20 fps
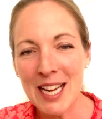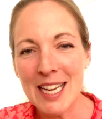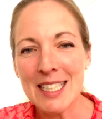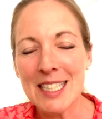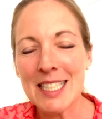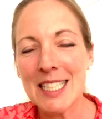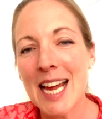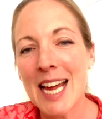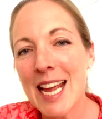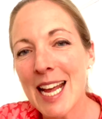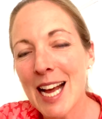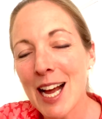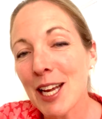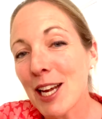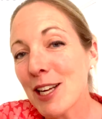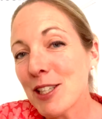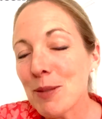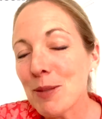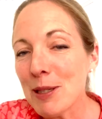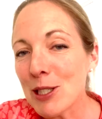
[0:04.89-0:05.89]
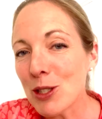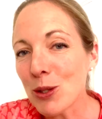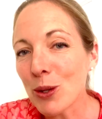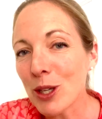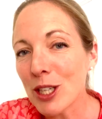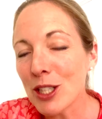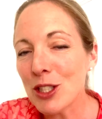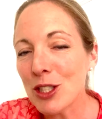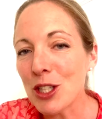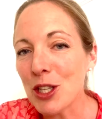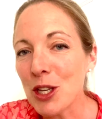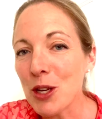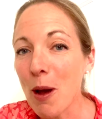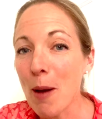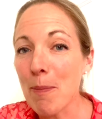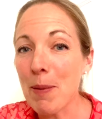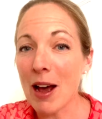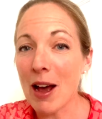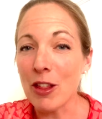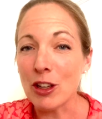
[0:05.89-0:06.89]
Today I'm going to be talking to you
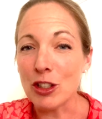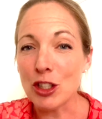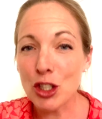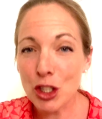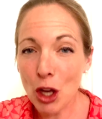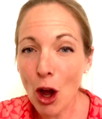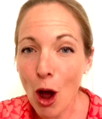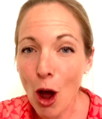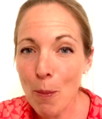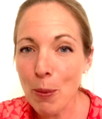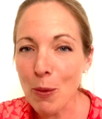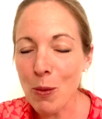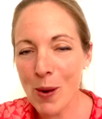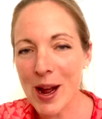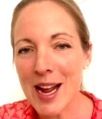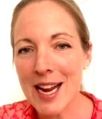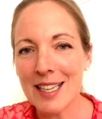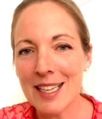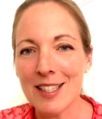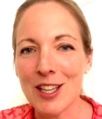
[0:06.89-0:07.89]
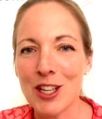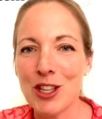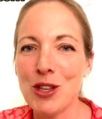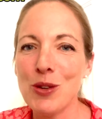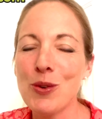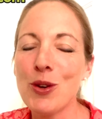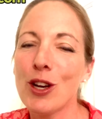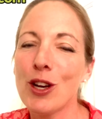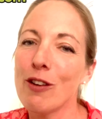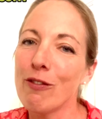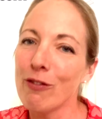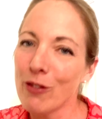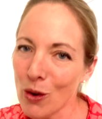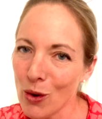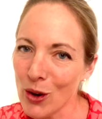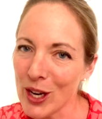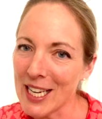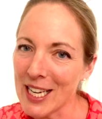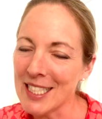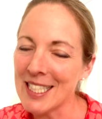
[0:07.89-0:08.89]
about the top ways that you can
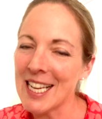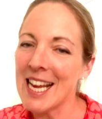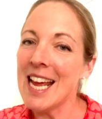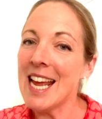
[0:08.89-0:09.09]
avoid